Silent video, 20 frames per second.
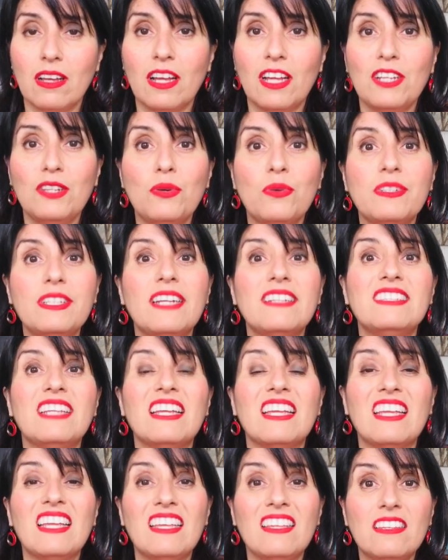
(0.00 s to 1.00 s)
Know that they
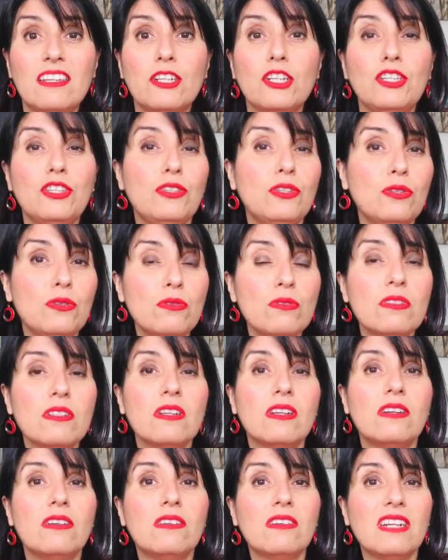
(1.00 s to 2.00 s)
either use
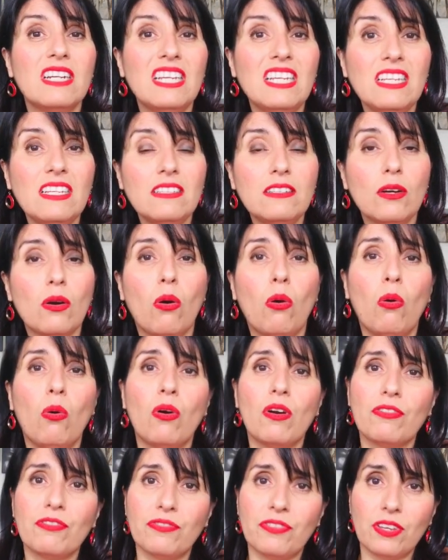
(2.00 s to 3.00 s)
greed or
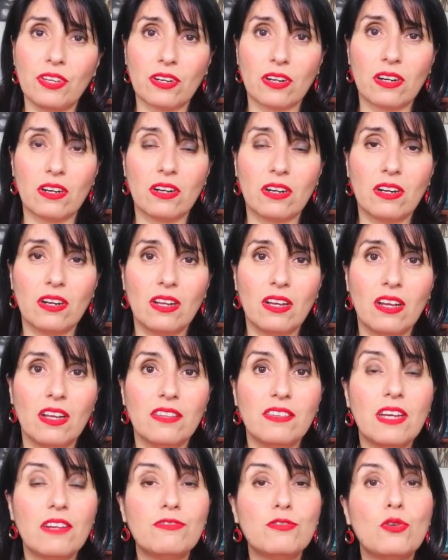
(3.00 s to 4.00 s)
fear.
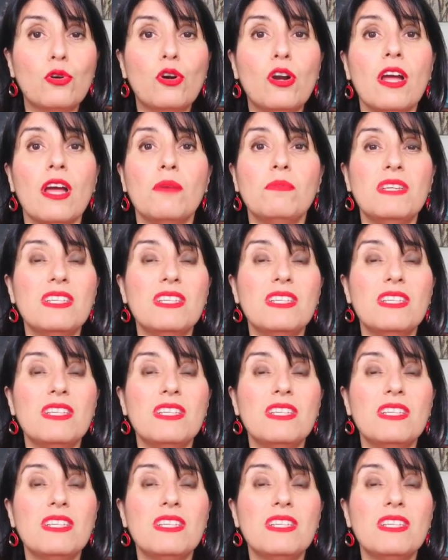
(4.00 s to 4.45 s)
Therefore, be